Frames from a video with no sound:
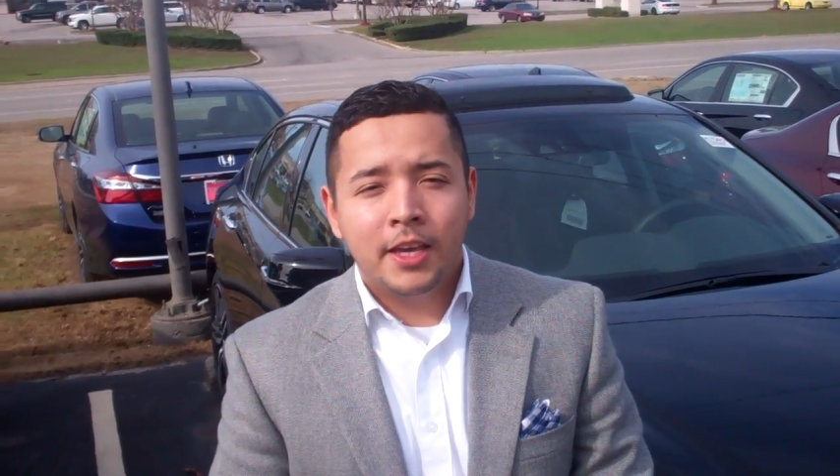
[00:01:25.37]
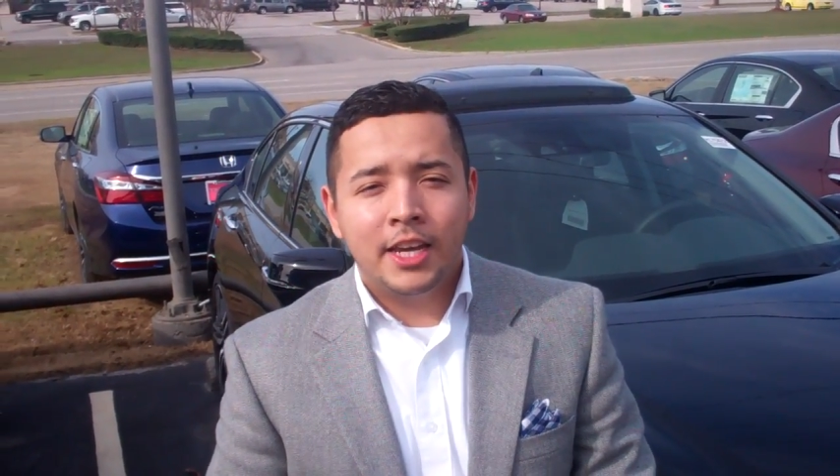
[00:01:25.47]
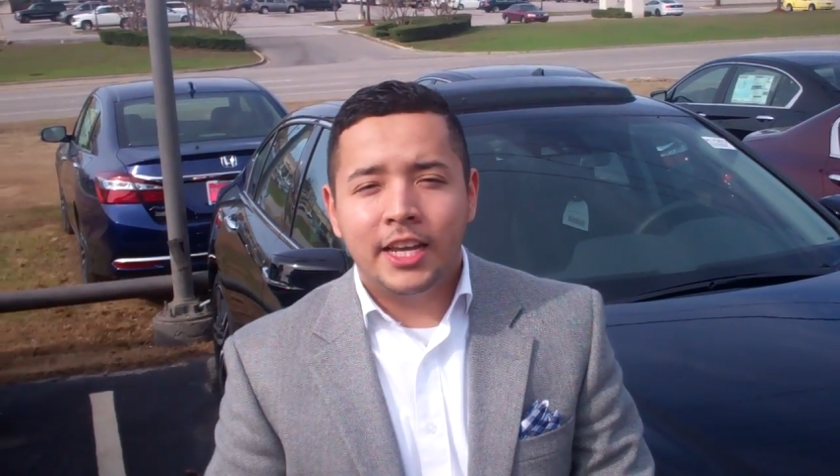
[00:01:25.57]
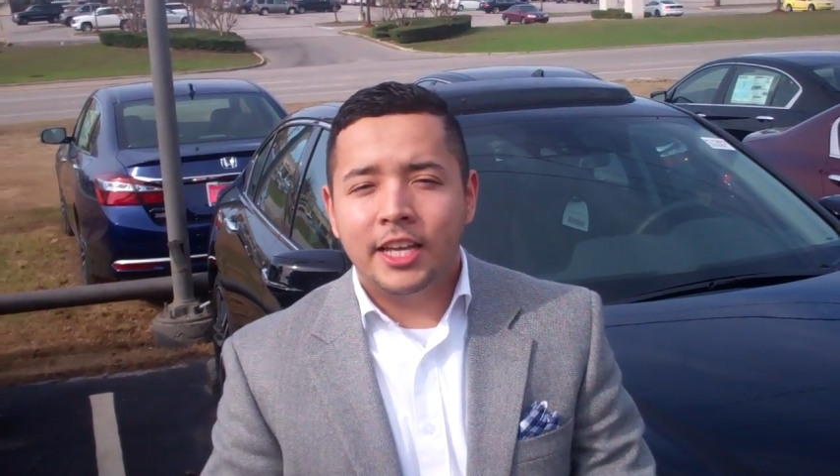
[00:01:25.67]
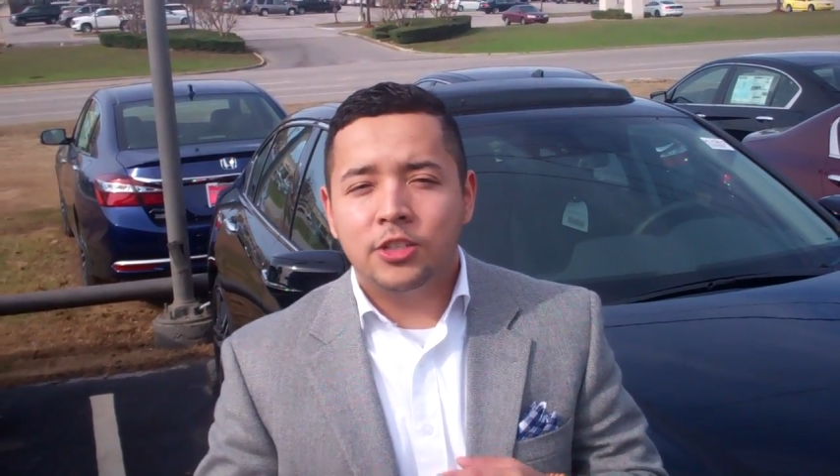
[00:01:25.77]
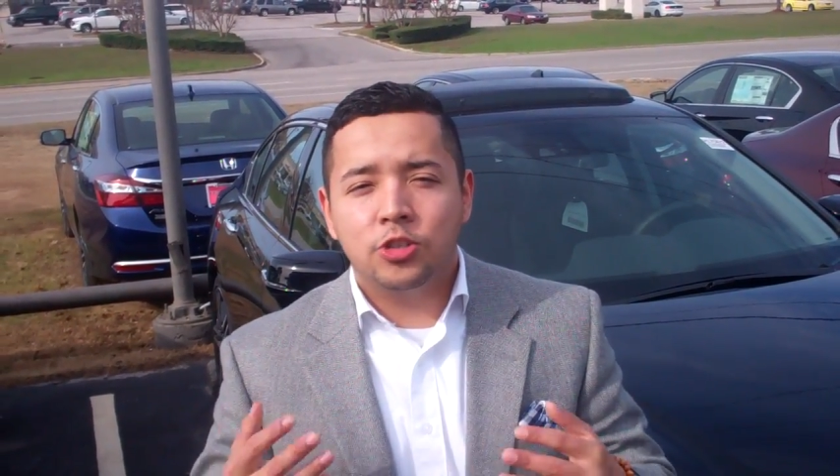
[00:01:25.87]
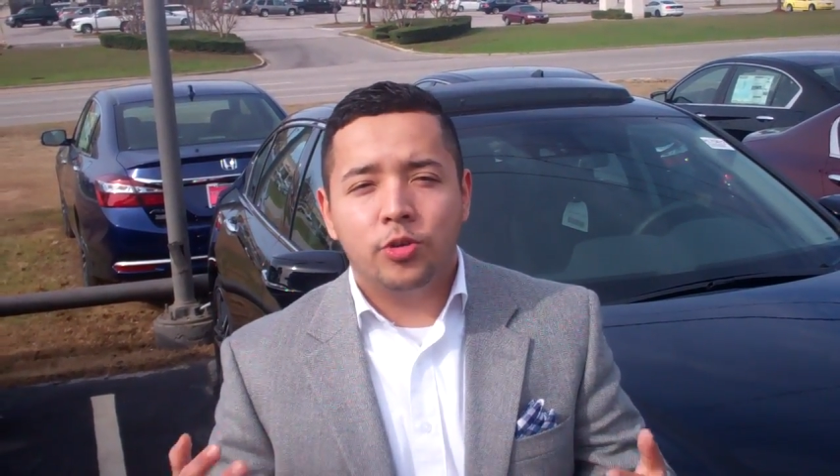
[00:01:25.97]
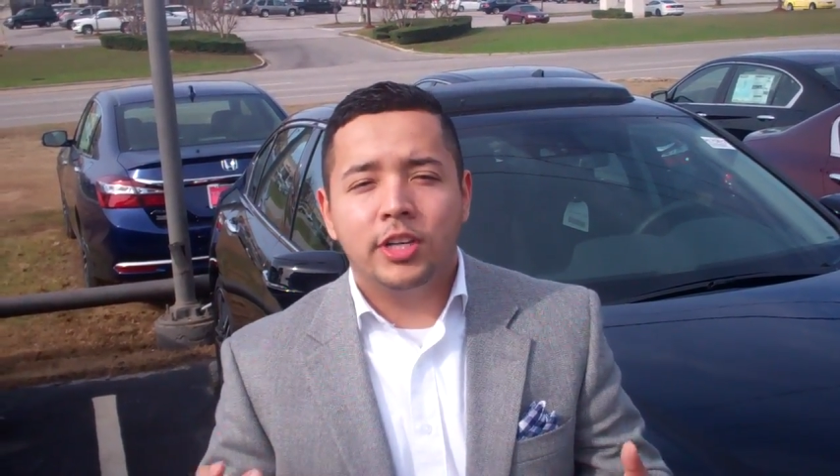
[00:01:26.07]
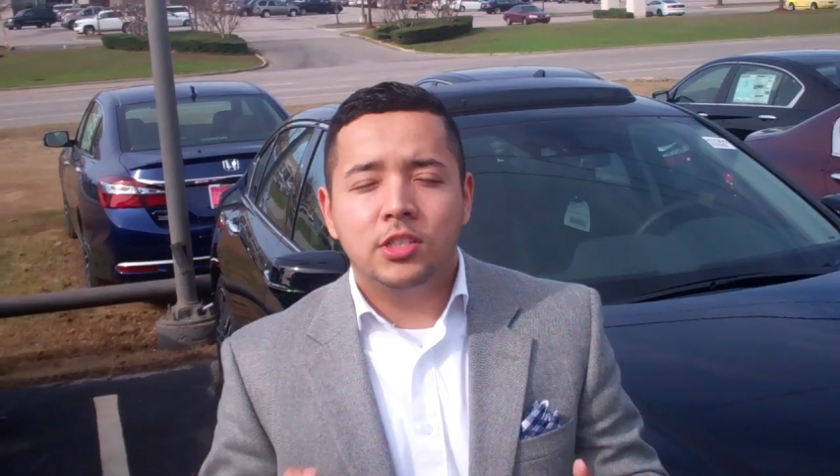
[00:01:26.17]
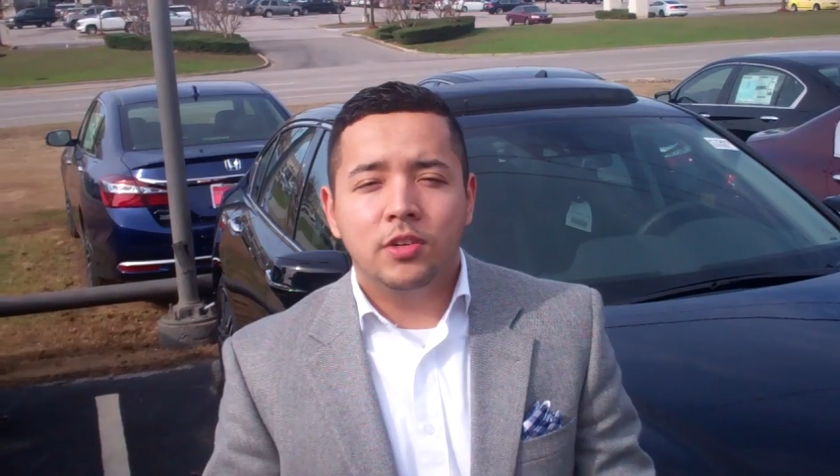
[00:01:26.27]
And again, just
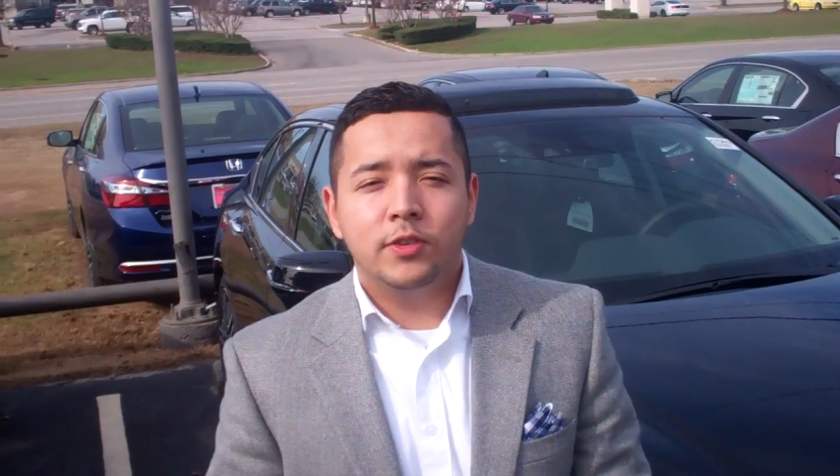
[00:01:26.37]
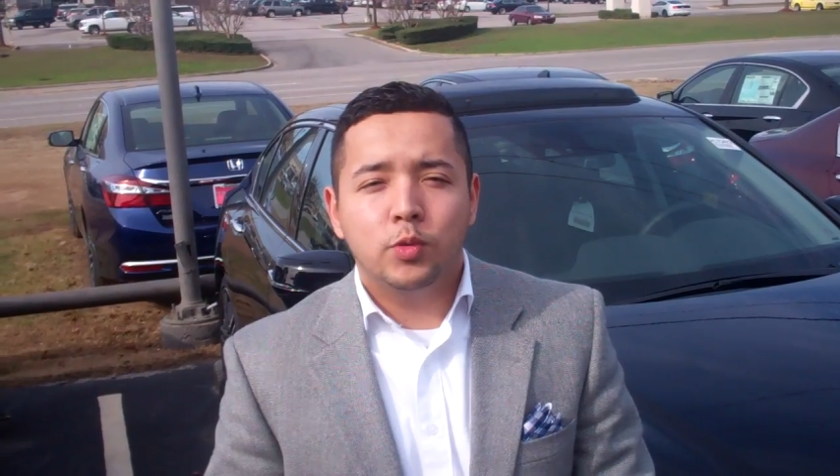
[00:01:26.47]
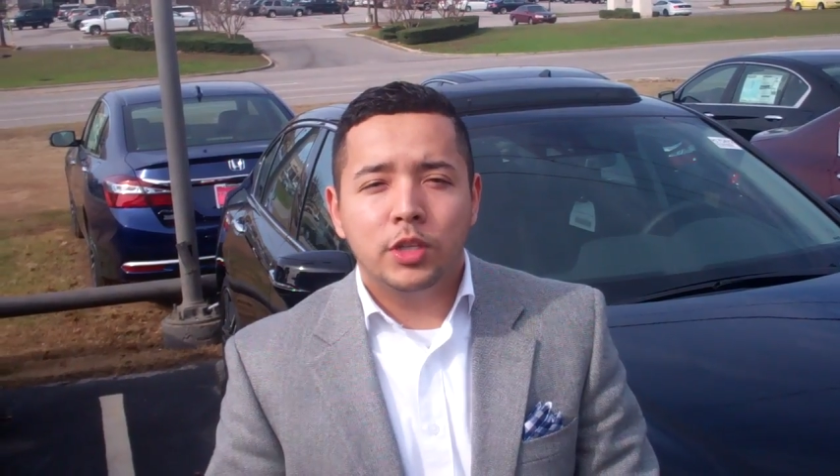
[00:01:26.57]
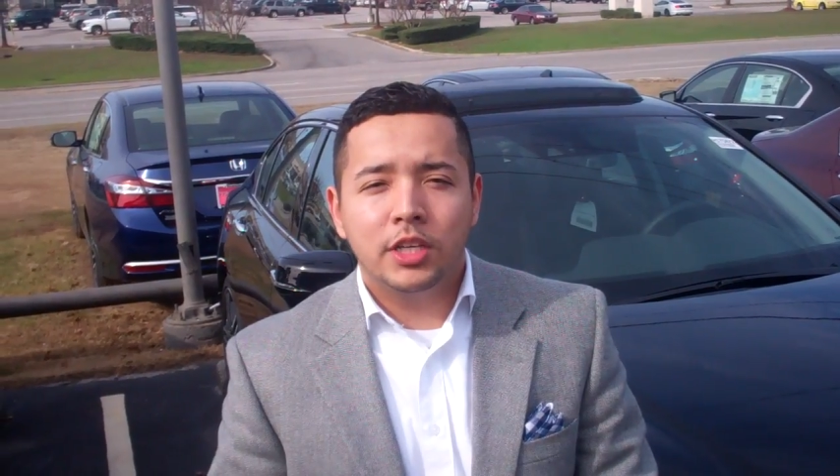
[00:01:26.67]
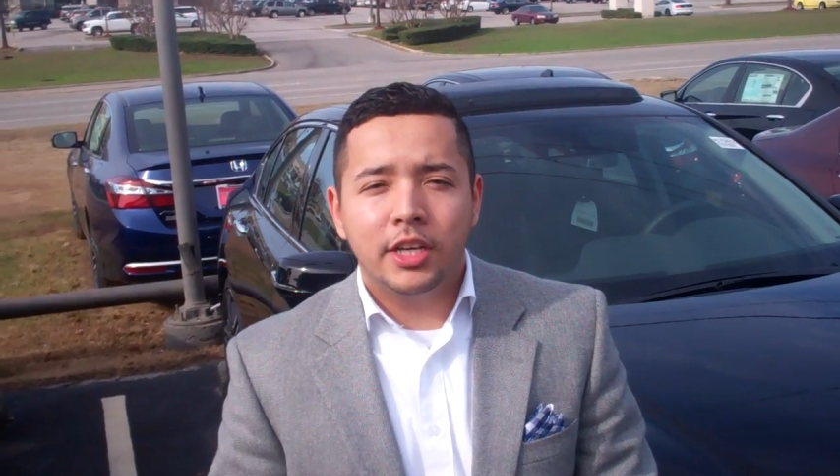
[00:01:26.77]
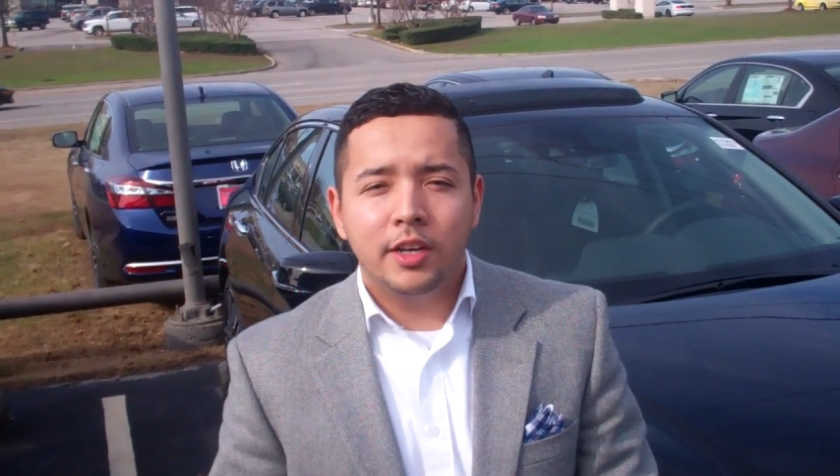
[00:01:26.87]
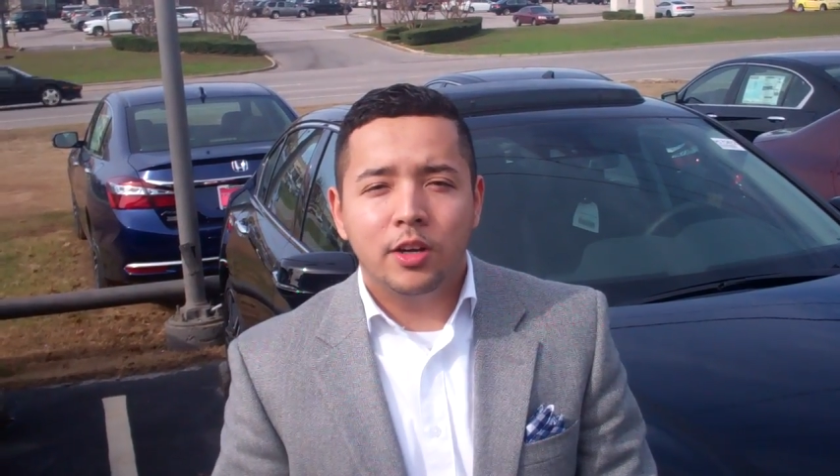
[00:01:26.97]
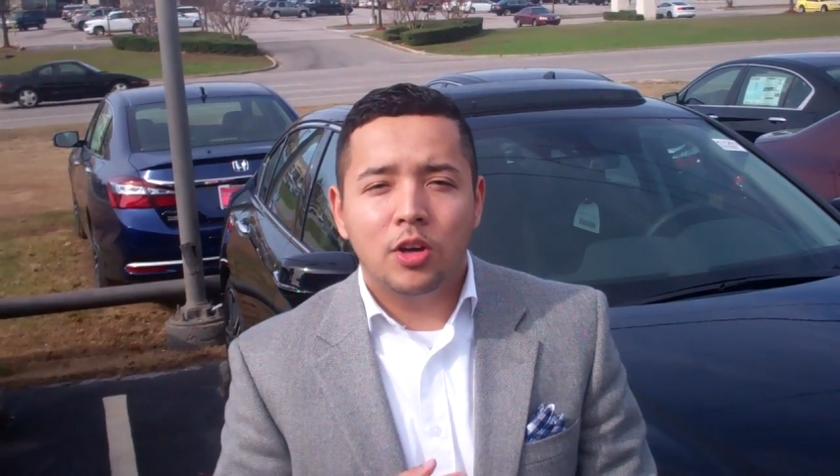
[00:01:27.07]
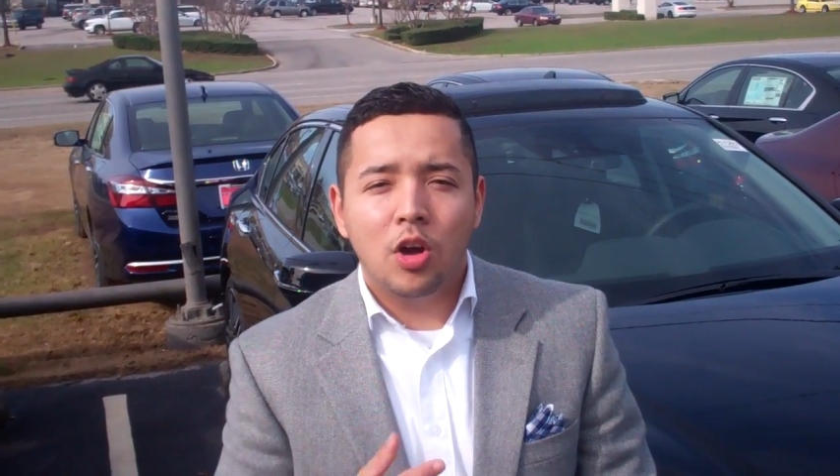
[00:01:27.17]
great service when you get here.